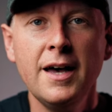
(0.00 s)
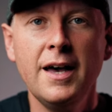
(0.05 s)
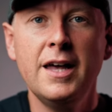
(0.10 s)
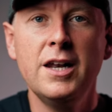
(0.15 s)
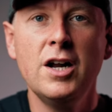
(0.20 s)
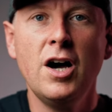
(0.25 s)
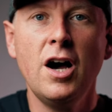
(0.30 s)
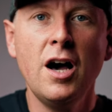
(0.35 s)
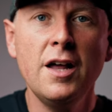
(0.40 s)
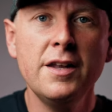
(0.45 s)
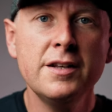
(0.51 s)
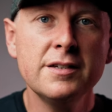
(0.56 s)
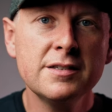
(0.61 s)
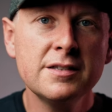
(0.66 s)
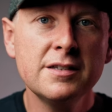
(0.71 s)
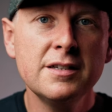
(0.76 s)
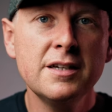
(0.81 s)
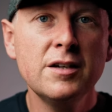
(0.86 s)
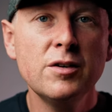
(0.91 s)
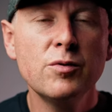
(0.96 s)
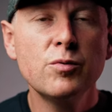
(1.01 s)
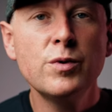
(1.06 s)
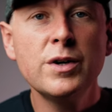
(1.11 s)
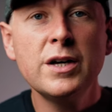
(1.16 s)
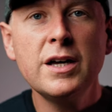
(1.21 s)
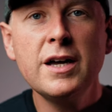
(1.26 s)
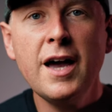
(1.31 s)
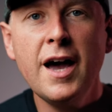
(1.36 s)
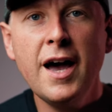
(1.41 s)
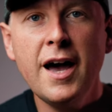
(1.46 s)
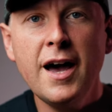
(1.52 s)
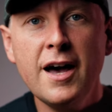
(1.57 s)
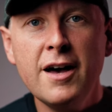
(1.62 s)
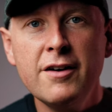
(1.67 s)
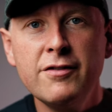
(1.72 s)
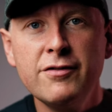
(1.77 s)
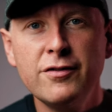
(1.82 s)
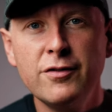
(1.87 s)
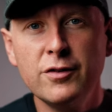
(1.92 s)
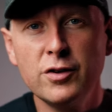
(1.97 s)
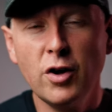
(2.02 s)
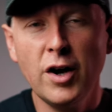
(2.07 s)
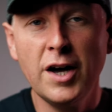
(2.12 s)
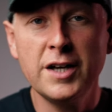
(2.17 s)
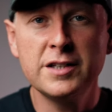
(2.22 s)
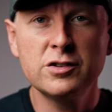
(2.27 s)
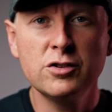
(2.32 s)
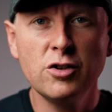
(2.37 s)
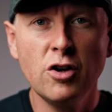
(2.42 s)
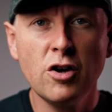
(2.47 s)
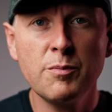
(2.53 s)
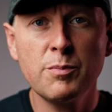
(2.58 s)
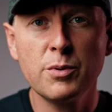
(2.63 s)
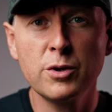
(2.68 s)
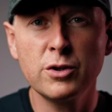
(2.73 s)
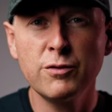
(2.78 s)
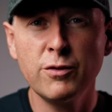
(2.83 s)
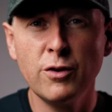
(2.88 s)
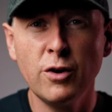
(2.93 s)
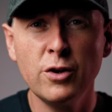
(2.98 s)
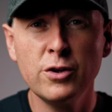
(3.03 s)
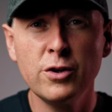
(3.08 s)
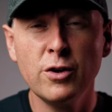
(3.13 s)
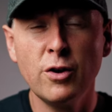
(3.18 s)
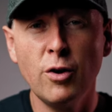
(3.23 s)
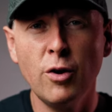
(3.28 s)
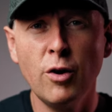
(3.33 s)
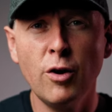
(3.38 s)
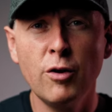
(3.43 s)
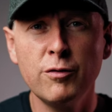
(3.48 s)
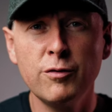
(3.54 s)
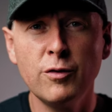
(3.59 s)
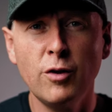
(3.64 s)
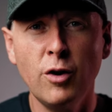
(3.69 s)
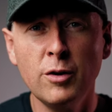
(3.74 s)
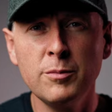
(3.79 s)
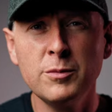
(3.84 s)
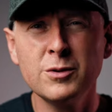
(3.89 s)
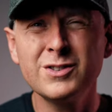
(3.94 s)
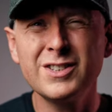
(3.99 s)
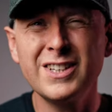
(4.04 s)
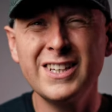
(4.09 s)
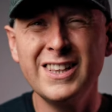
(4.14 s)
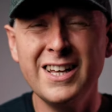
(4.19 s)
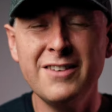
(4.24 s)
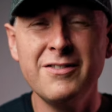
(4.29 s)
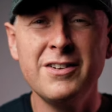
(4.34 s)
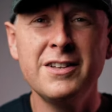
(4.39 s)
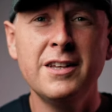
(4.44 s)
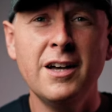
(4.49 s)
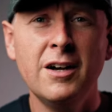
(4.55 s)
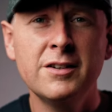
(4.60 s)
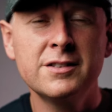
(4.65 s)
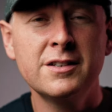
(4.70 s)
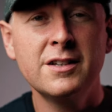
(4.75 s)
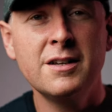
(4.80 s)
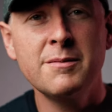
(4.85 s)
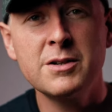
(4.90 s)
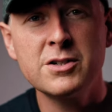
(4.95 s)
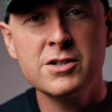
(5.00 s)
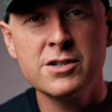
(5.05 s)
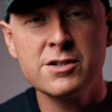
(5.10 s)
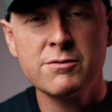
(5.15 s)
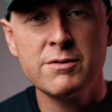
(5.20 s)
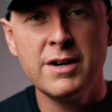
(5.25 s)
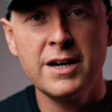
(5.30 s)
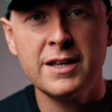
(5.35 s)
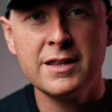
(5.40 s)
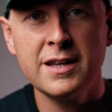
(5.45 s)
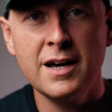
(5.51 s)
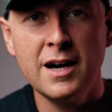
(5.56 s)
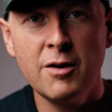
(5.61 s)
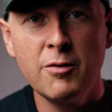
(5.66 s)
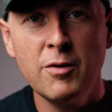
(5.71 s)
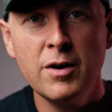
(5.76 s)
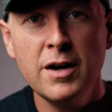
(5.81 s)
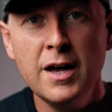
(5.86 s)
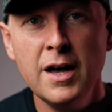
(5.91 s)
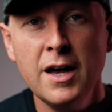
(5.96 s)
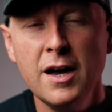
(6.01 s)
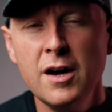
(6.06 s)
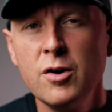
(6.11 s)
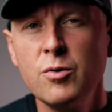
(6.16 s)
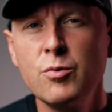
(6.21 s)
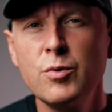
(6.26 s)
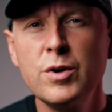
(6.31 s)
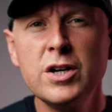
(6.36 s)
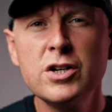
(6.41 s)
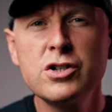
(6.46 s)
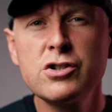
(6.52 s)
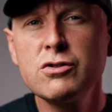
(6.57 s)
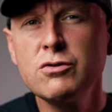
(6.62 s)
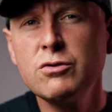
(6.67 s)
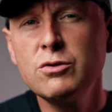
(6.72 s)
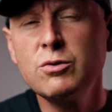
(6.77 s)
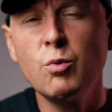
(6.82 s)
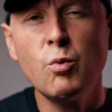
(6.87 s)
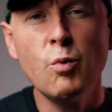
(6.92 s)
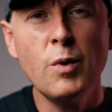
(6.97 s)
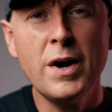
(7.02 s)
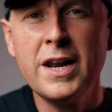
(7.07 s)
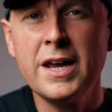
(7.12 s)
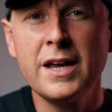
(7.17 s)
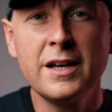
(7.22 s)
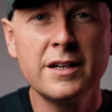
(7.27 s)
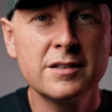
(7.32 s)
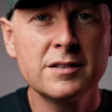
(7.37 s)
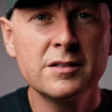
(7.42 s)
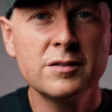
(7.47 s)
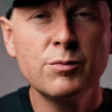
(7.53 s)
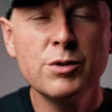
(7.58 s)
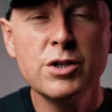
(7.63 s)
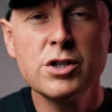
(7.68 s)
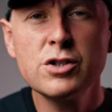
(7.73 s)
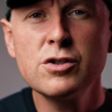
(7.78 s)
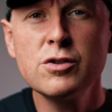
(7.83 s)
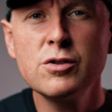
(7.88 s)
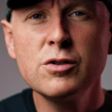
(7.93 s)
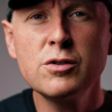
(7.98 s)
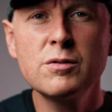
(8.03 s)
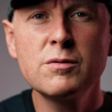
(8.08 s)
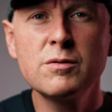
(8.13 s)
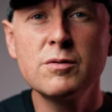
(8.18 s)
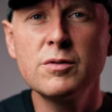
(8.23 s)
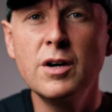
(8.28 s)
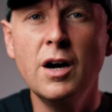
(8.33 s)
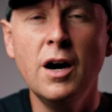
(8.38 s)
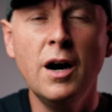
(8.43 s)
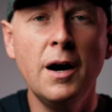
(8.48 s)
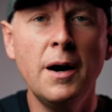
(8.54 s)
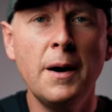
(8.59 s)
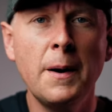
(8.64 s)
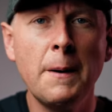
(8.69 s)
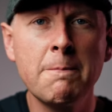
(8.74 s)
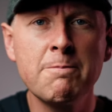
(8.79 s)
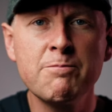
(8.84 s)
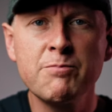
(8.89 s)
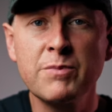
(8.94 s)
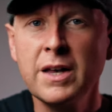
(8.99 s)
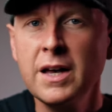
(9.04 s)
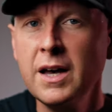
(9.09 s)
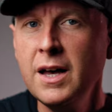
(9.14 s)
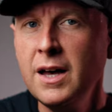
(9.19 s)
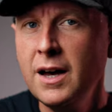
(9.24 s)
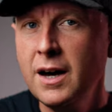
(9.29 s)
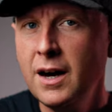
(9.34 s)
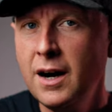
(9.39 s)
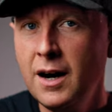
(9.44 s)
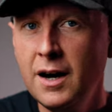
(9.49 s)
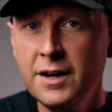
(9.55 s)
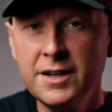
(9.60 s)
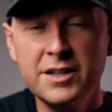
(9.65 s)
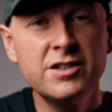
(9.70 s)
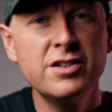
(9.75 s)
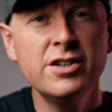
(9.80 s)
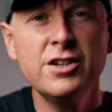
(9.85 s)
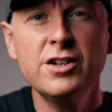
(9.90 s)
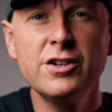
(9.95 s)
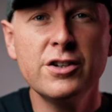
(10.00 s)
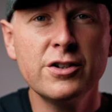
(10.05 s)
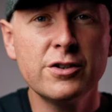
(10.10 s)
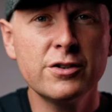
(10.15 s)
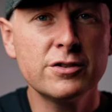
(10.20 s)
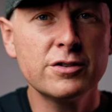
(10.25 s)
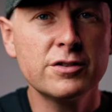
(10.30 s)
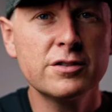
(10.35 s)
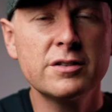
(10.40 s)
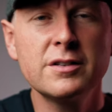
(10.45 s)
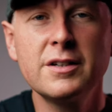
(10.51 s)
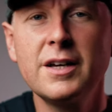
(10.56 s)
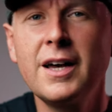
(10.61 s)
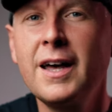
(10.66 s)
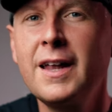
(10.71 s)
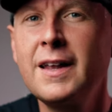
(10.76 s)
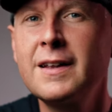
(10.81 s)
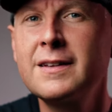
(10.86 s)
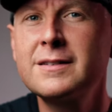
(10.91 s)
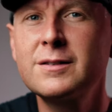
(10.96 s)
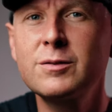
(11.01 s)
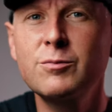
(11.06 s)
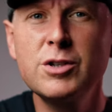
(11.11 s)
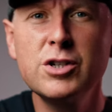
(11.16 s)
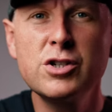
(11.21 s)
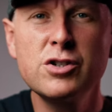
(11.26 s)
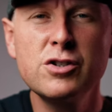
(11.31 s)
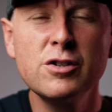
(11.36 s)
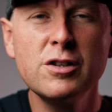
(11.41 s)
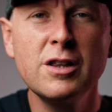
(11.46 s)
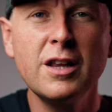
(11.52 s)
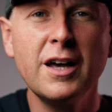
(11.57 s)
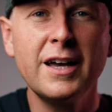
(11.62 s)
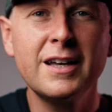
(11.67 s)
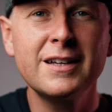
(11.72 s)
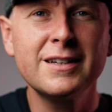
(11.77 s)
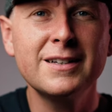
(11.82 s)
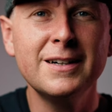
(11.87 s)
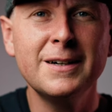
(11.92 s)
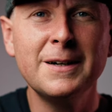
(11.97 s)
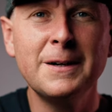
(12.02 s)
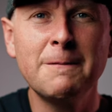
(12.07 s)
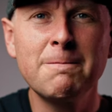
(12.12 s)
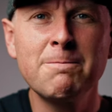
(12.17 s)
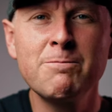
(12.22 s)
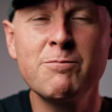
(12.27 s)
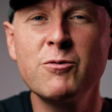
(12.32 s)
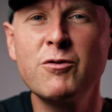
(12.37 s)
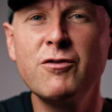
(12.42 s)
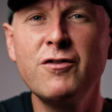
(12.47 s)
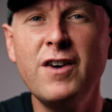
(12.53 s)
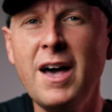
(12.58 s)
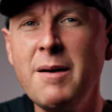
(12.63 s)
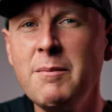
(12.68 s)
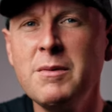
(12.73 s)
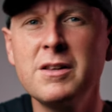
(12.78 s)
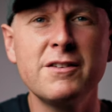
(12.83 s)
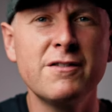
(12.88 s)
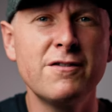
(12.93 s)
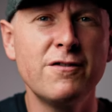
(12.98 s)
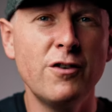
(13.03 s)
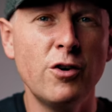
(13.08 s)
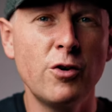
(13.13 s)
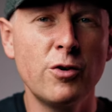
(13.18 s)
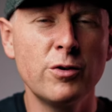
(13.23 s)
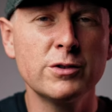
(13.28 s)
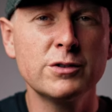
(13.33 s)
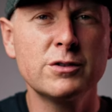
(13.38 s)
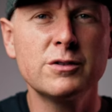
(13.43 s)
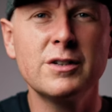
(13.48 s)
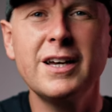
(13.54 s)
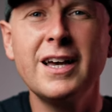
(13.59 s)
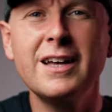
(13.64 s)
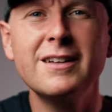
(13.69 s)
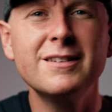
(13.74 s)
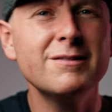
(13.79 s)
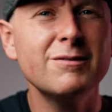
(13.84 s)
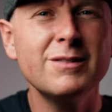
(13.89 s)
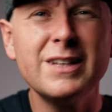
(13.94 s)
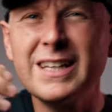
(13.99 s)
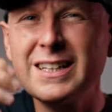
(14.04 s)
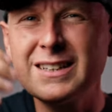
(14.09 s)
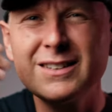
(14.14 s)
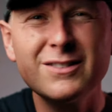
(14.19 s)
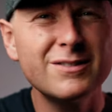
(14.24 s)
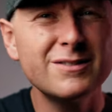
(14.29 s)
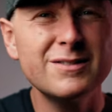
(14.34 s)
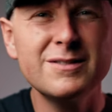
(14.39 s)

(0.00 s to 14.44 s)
And honestly, we have a stock portfolio of almost 11,000 images right now. We shoot weddings, we shoot interiors, and we shoot like family photos, like